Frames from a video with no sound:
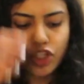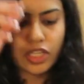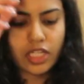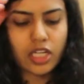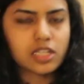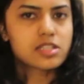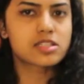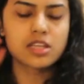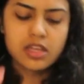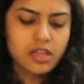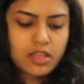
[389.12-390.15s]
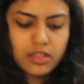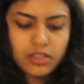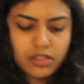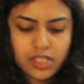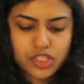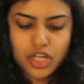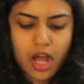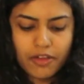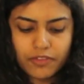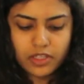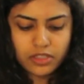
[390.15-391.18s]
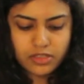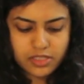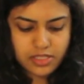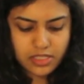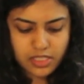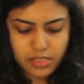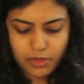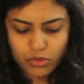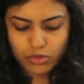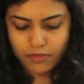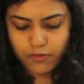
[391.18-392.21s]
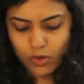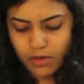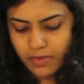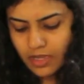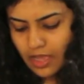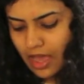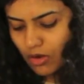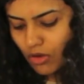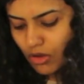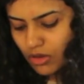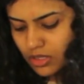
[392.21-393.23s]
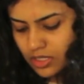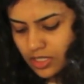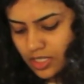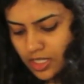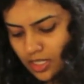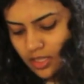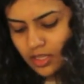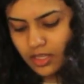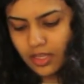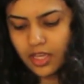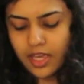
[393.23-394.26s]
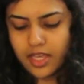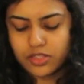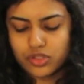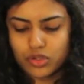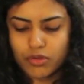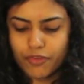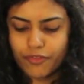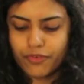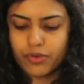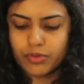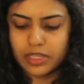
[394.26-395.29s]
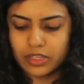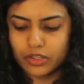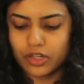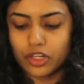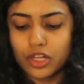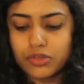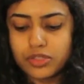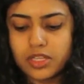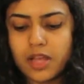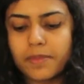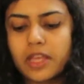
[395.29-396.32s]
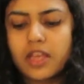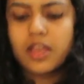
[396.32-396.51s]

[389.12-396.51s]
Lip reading: here and there because it's toffee, doesn't need to be uniform at all. And so if we can look up close up,